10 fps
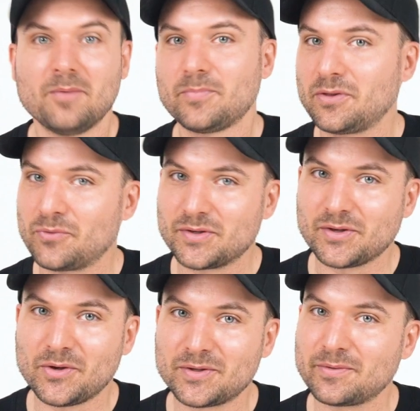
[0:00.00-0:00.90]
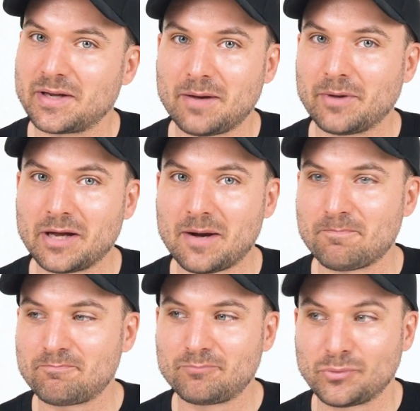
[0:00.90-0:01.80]
but the results were coming
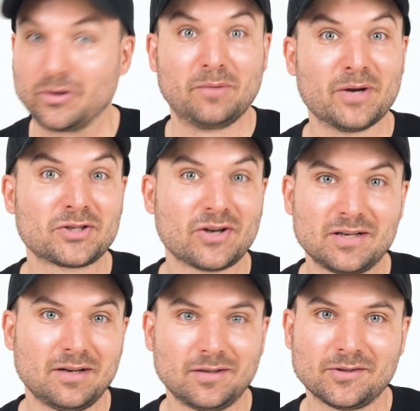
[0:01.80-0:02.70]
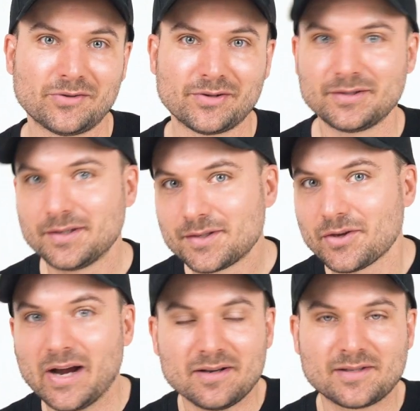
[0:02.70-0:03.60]
up pretty much identical.
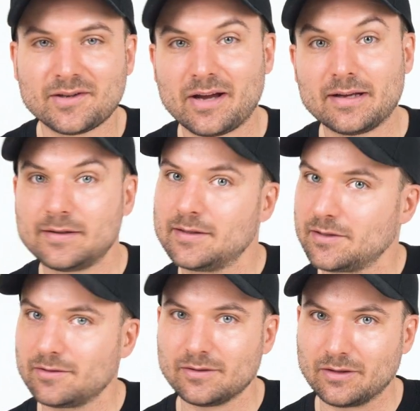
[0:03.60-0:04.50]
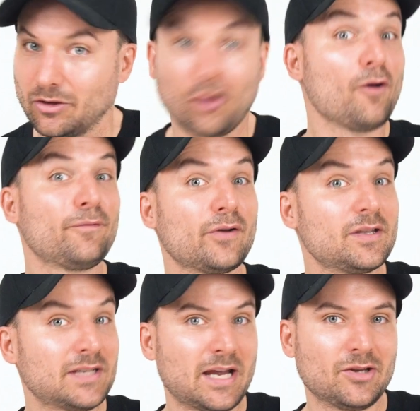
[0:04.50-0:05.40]
So I decided to go off on a
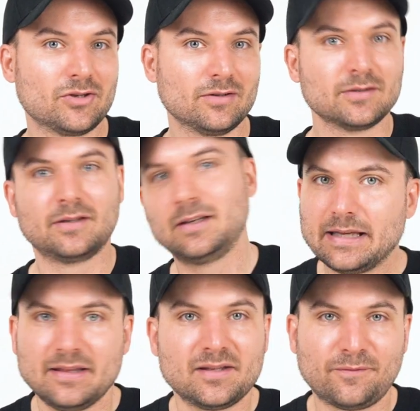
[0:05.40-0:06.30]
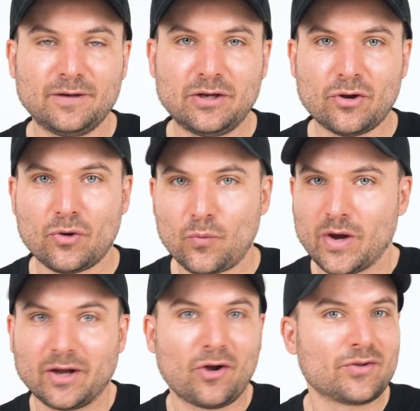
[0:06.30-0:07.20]
tangent. In this video,
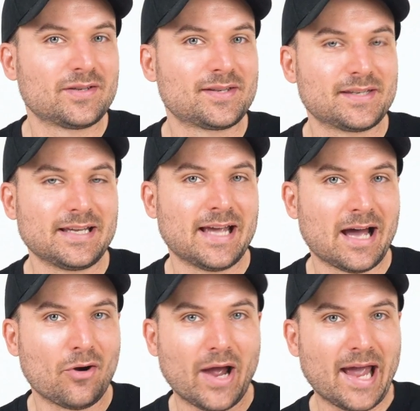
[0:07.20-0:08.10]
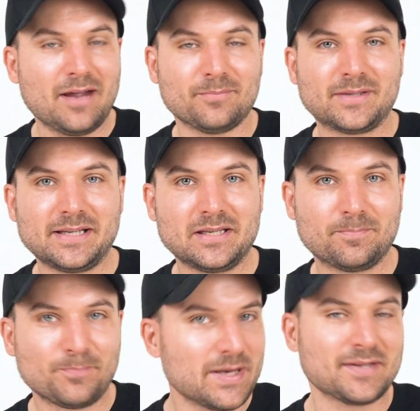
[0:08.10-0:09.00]
we're going to see how AMD's
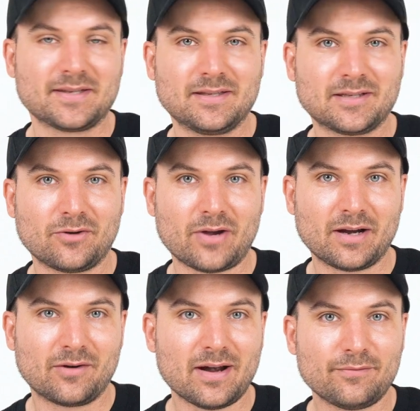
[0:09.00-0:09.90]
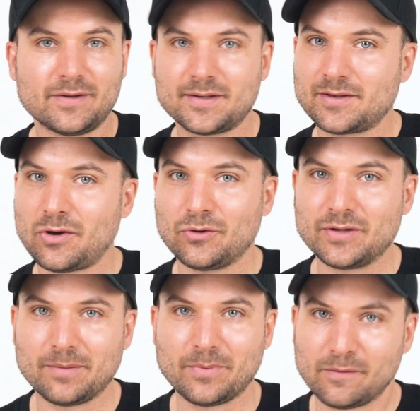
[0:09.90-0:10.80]
best integrated graphics hold
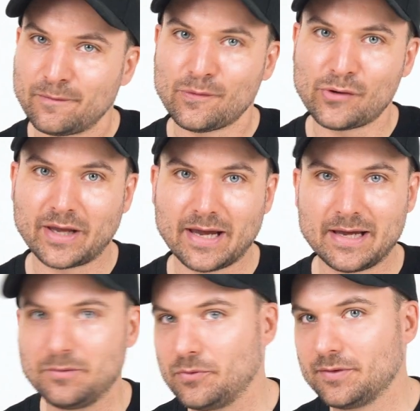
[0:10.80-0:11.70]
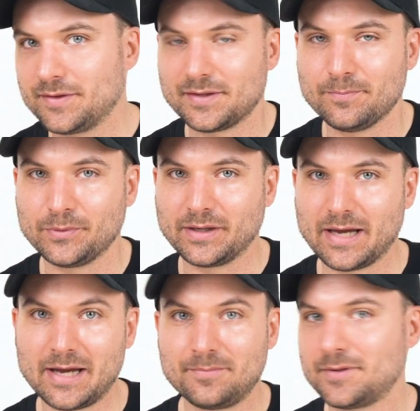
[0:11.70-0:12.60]
up at 4K with simpler
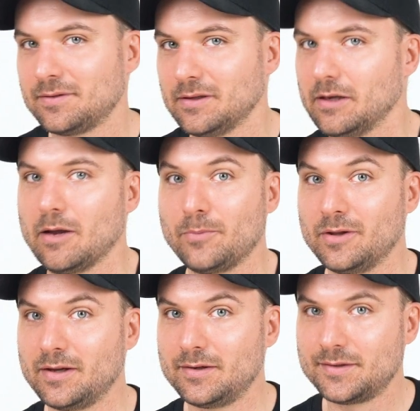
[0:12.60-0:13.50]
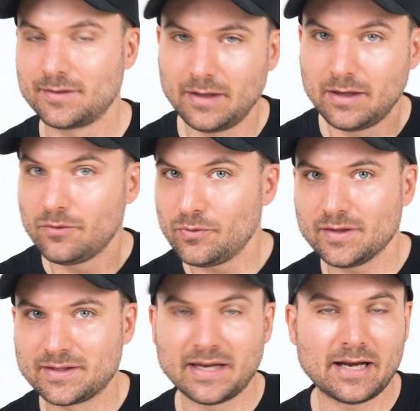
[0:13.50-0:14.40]
games and emulators, with
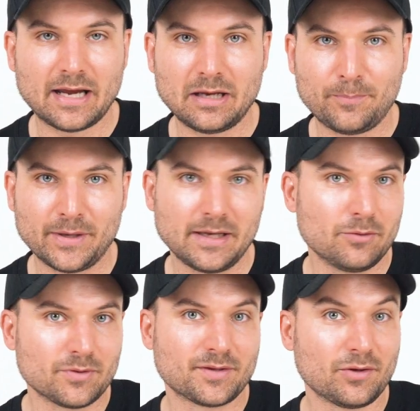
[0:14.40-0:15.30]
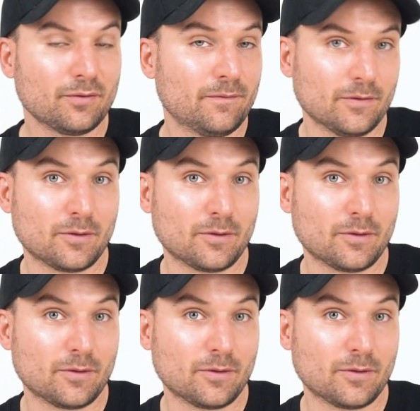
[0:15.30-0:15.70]
a 1080p result for